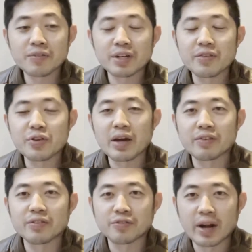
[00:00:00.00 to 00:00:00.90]
if you have
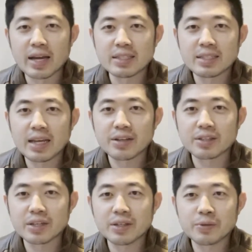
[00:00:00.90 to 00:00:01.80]
a friend that you're
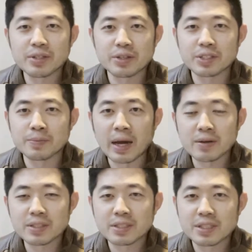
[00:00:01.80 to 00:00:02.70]
going with, your
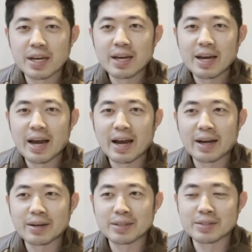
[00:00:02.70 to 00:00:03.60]
spouse,
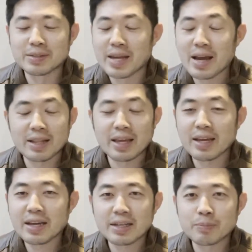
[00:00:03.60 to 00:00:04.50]
yeah, they
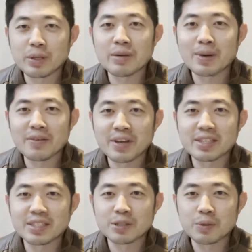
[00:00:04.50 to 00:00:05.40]
can play
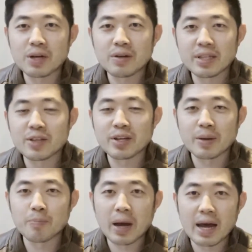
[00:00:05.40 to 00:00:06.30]
MyVegas as well, and then you can
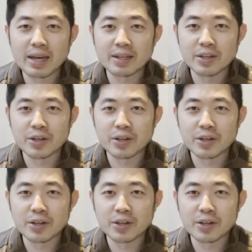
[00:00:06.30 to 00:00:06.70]
combine your